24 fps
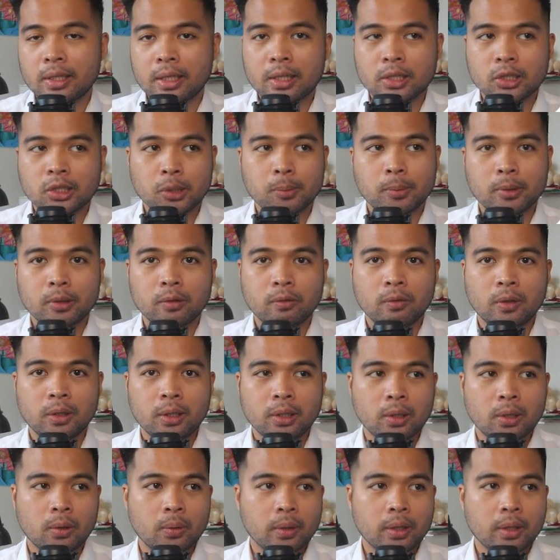in a separate
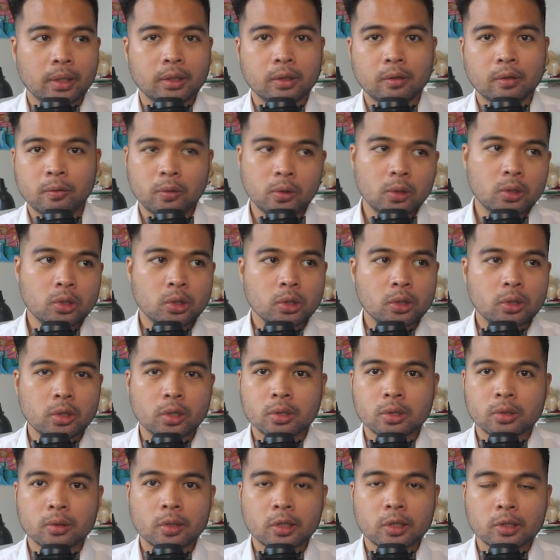video in the future
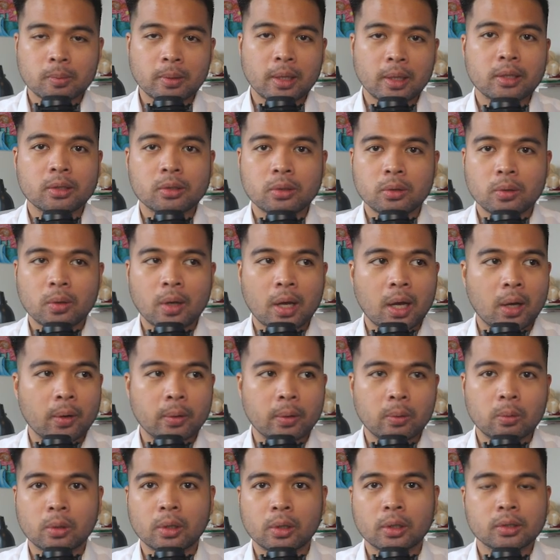just to explain to you how
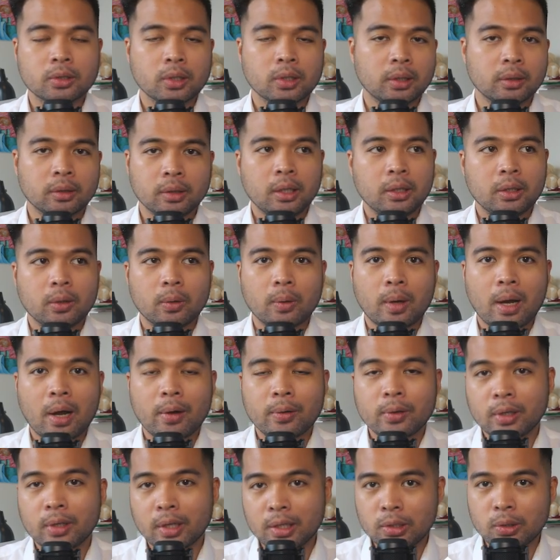it works and you know
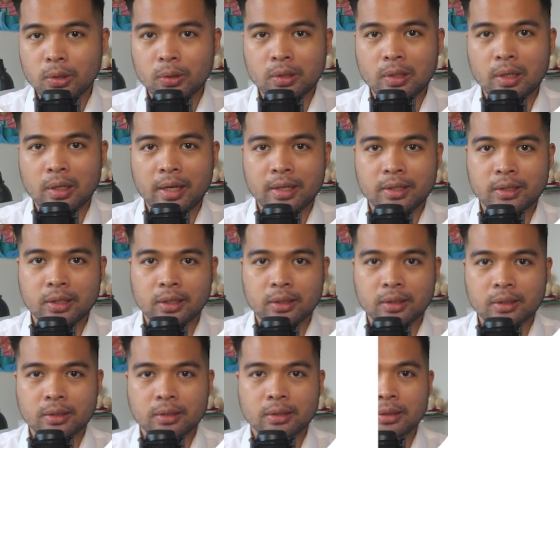how you can utilize it.